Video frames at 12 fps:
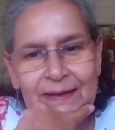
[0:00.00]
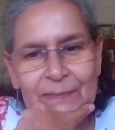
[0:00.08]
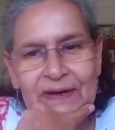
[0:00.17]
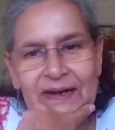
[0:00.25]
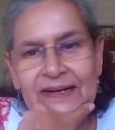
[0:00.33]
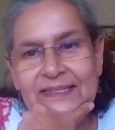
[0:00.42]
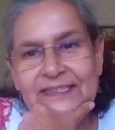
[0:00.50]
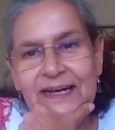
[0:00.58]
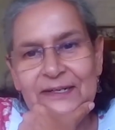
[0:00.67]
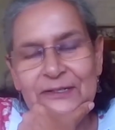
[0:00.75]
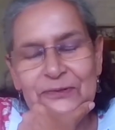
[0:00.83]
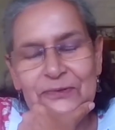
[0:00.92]
but I
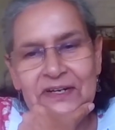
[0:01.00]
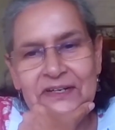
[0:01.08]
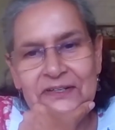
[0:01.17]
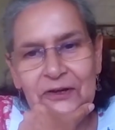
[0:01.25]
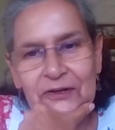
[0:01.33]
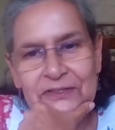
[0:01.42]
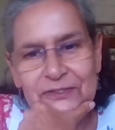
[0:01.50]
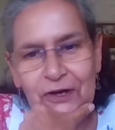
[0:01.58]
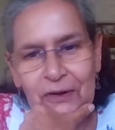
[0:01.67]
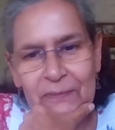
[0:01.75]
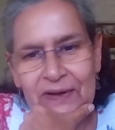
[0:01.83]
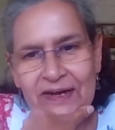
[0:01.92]
decided to learn on the
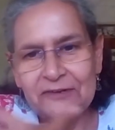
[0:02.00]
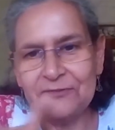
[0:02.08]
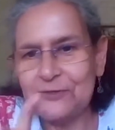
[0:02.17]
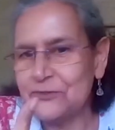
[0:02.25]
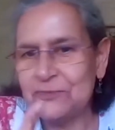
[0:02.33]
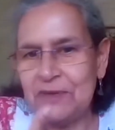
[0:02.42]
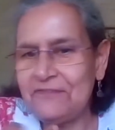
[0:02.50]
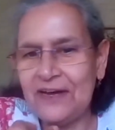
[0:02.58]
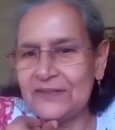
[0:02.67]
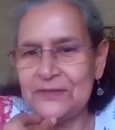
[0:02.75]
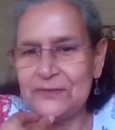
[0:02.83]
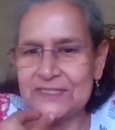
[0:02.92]
job. And of course, my
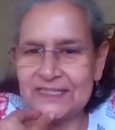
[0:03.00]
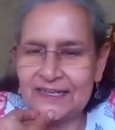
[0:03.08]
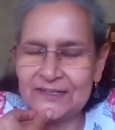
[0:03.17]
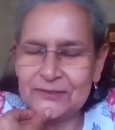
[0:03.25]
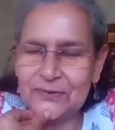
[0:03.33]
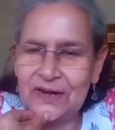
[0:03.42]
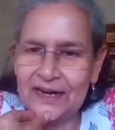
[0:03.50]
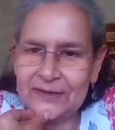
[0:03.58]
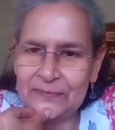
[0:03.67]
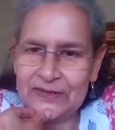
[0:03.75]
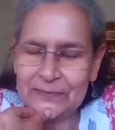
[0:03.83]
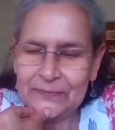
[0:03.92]
father was there to
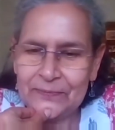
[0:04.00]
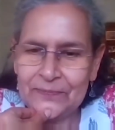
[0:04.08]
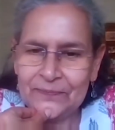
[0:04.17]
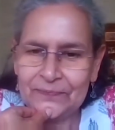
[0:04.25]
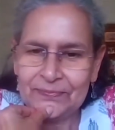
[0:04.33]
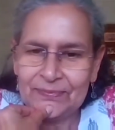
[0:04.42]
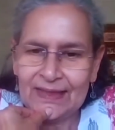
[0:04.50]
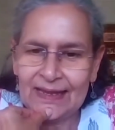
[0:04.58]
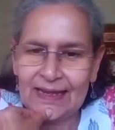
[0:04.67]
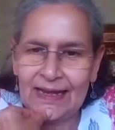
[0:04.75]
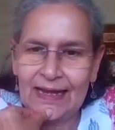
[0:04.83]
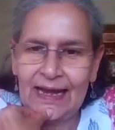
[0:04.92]
guide me.
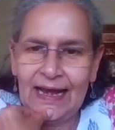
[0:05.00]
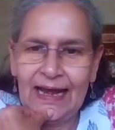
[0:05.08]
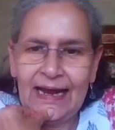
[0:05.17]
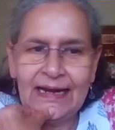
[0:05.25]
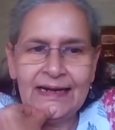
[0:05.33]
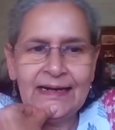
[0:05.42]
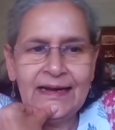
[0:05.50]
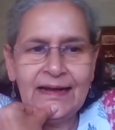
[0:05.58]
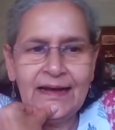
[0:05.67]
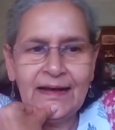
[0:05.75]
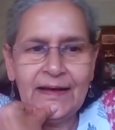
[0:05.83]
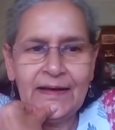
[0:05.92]
And